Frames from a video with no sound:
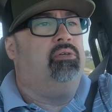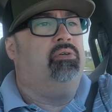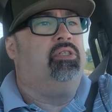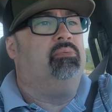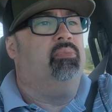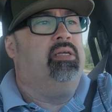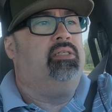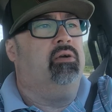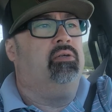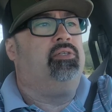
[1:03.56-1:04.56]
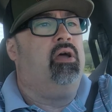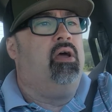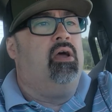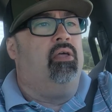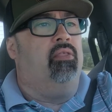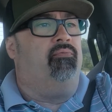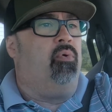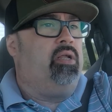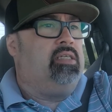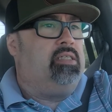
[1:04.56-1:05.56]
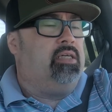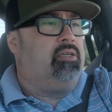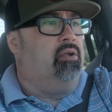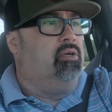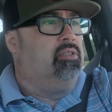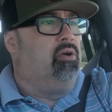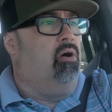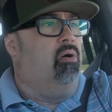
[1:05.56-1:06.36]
doing some research, the 4600s